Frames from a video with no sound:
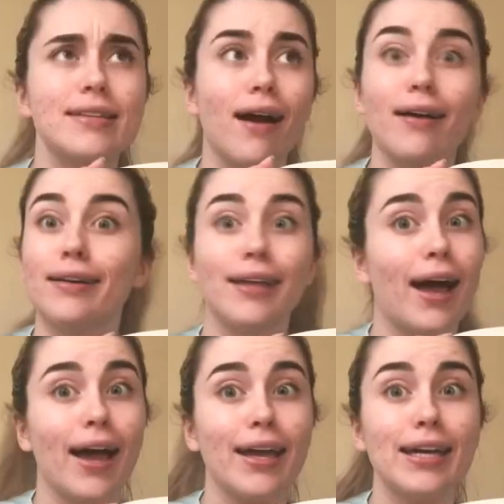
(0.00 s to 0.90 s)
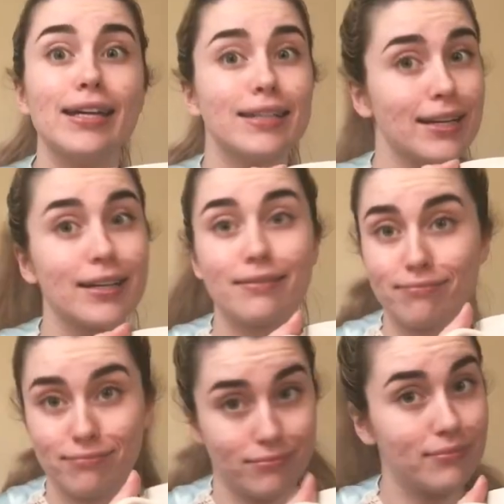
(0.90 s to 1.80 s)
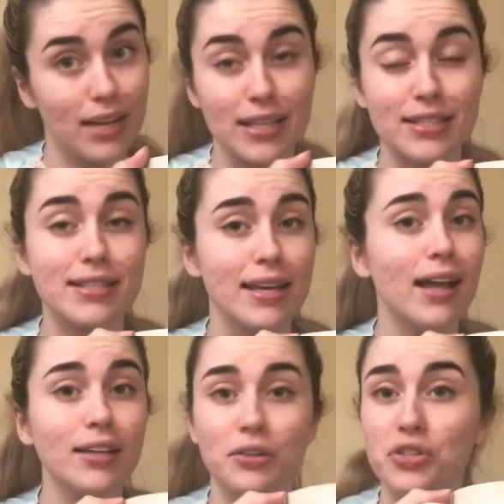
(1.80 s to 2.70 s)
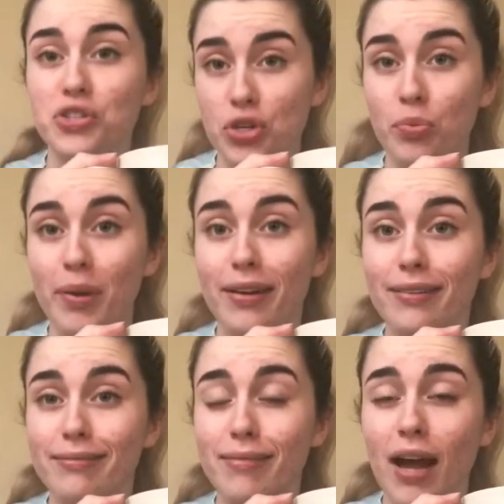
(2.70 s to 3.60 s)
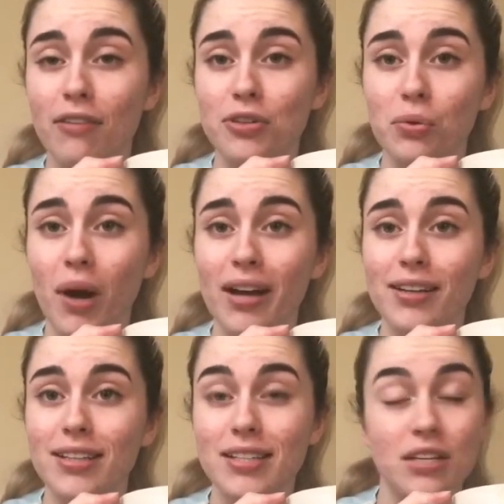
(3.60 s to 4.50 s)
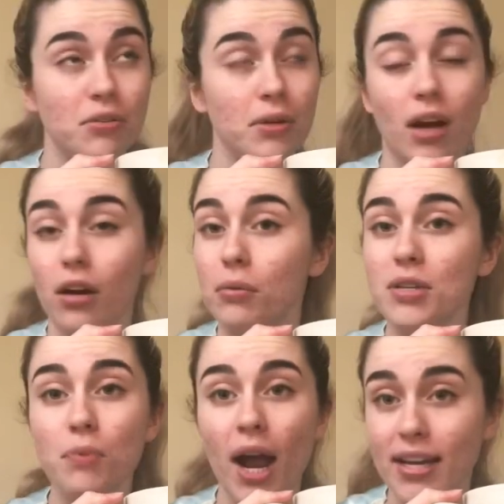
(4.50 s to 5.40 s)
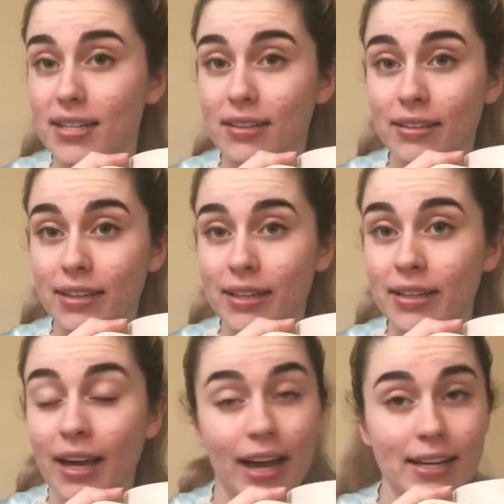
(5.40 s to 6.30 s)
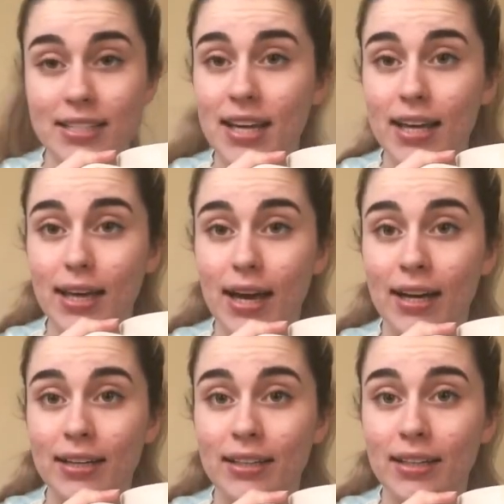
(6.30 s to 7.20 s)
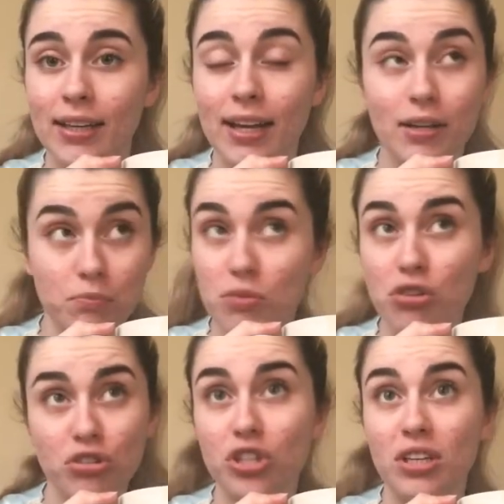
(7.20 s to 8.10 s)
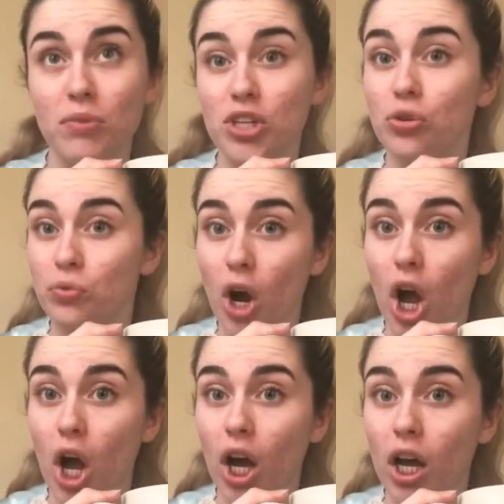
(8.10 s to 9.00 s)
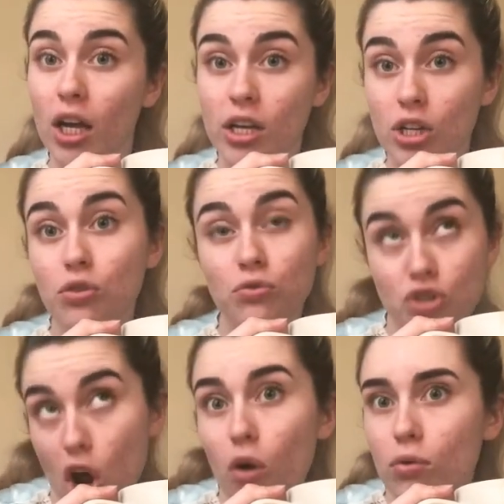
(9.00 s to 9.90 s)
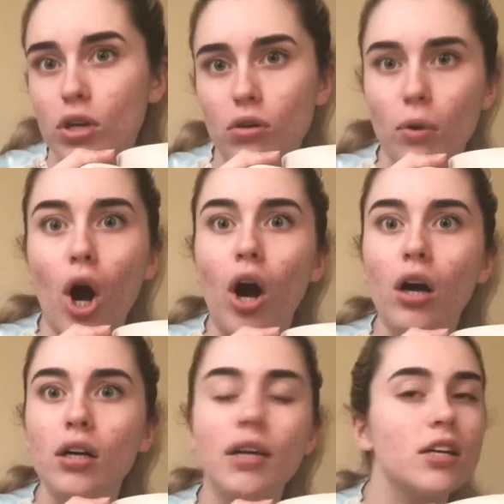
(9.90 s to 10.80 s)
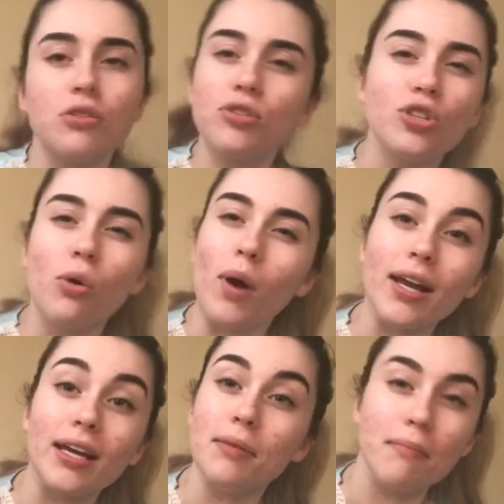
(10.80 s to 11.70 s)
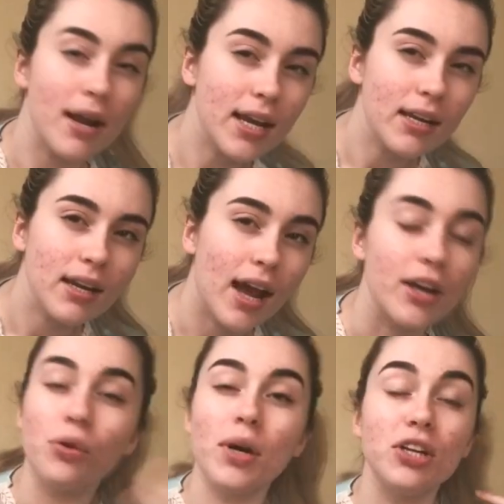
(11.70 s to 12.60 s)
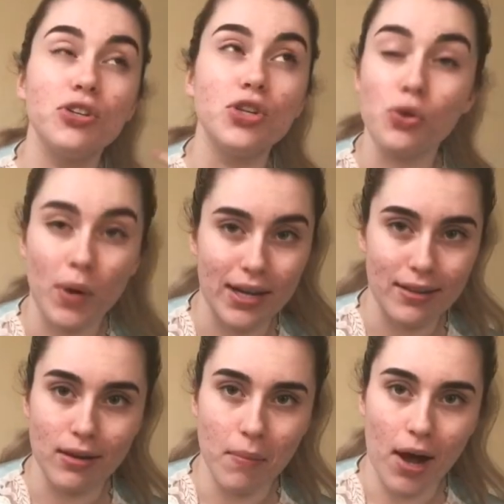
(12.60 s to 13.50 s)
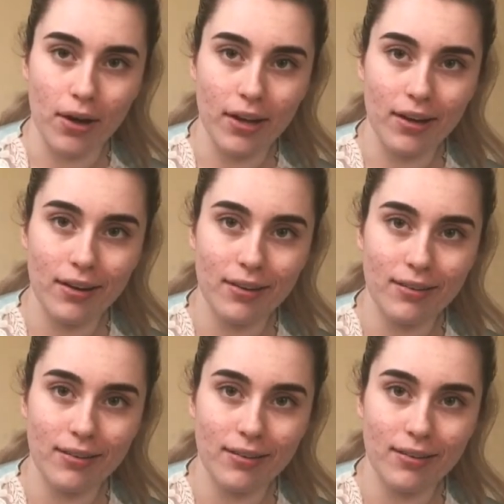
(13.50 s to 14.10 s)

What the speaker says: Not gonna lie, it's a little stupid after a while. It's like, you are not always right. Hate to tell ya. Usually when you're wrong, you know you're wrong. You just don't want to admit it, and you don't want to do anything about it.